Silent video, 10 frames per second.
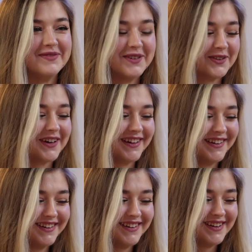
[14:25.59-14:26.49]
Okay.
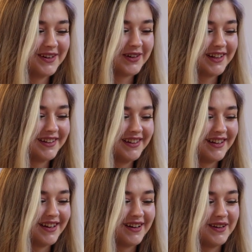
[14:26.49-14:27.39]
Well,
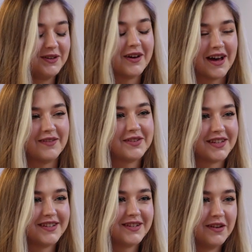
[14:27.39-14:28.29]
you have
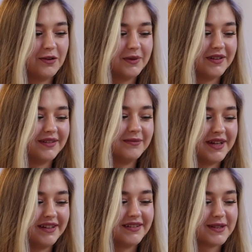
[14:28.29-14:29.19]
such a noble
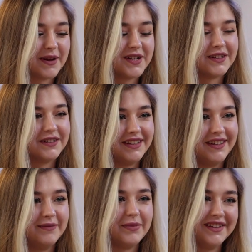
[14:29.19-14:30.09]
medical
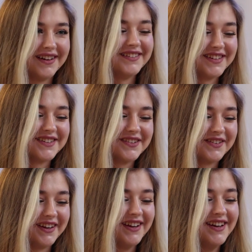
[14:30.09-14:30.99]
specialty, pediatric
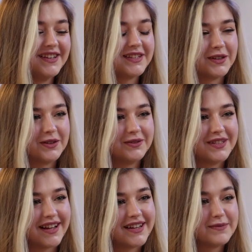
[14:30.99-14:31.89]
surgery. So
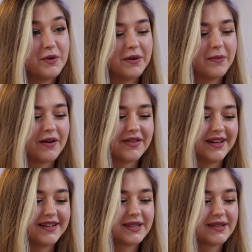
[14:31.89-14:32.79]
tell us more about
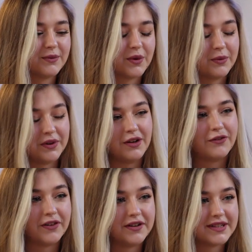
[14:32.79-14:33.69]
this. What were your
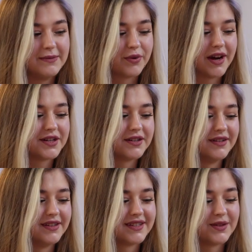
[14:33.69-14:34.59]
first
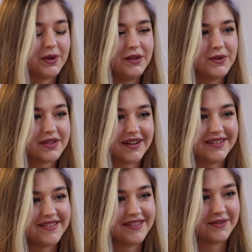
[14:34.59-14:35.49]
impressions when you
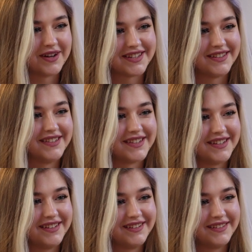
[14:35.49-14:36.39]
started the
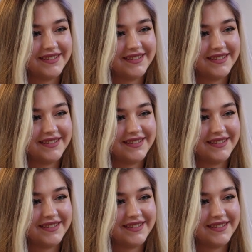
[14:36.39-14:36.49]
residency?